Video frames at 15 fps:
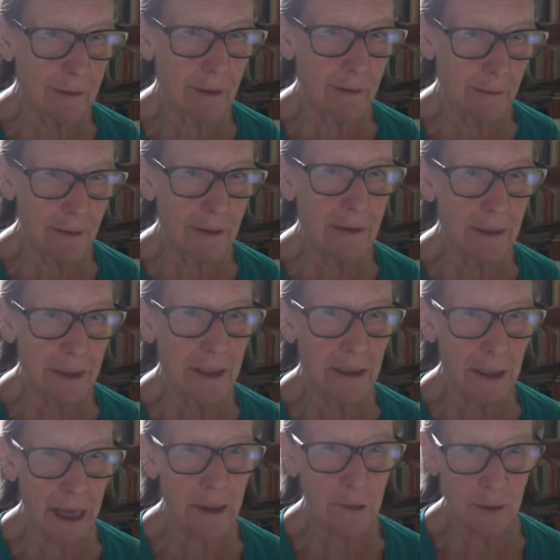you know, learning a
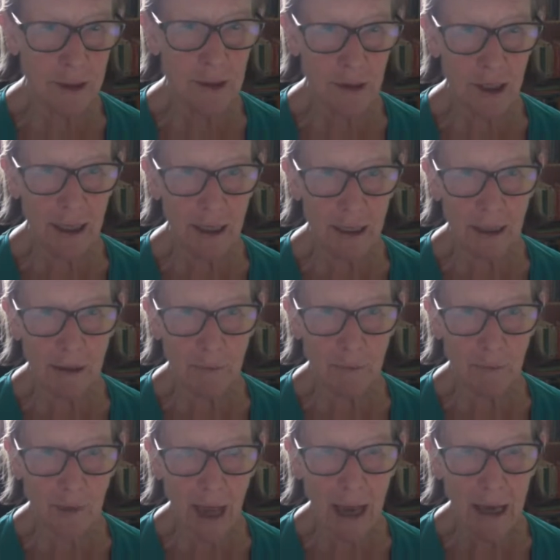language
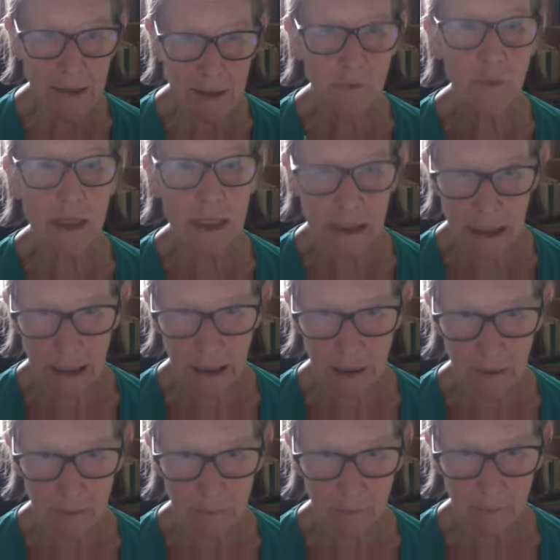has a
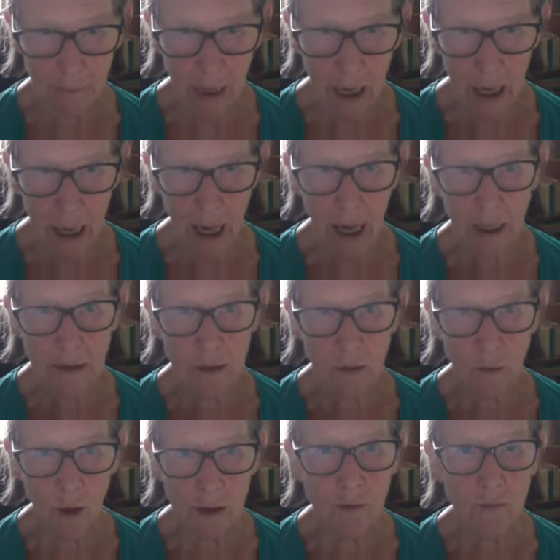meaning. And
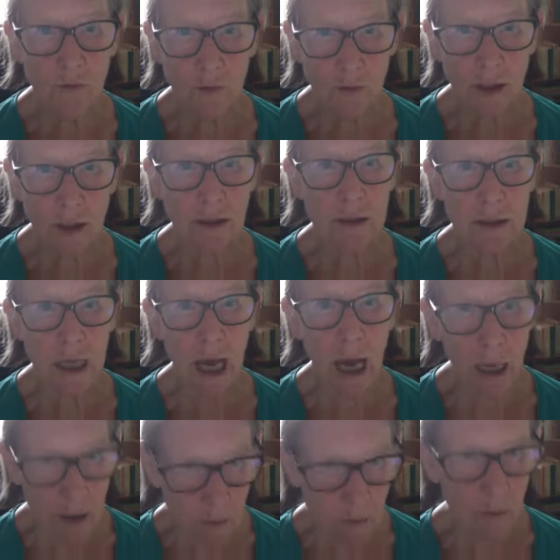one of the things
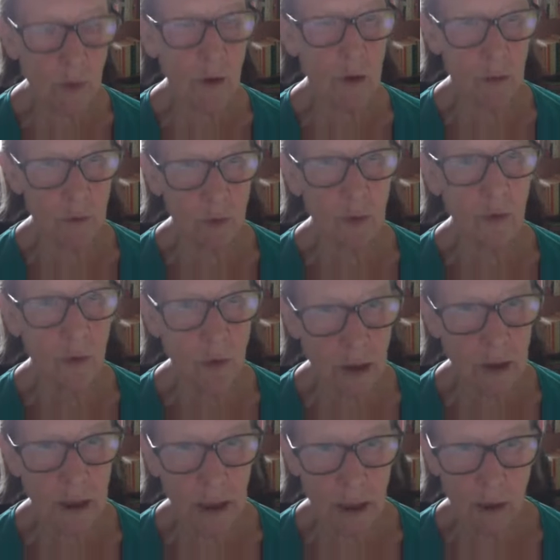I'm more and more
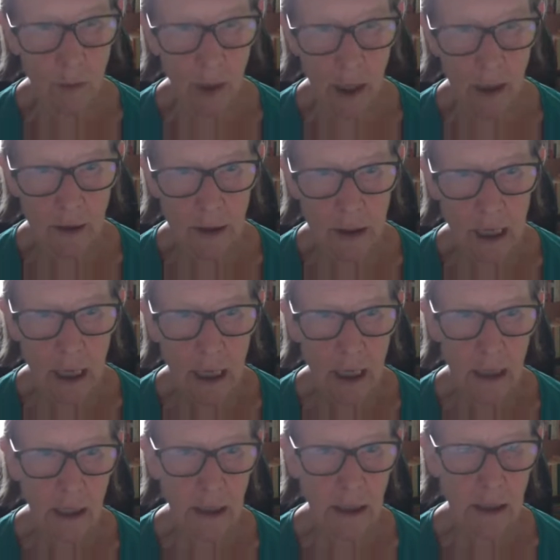thinking about
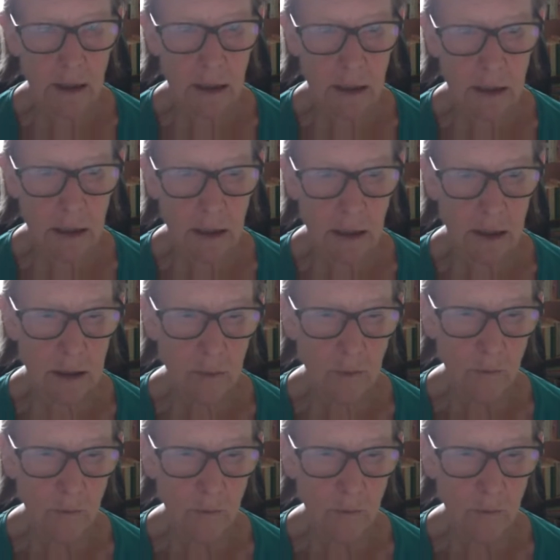is that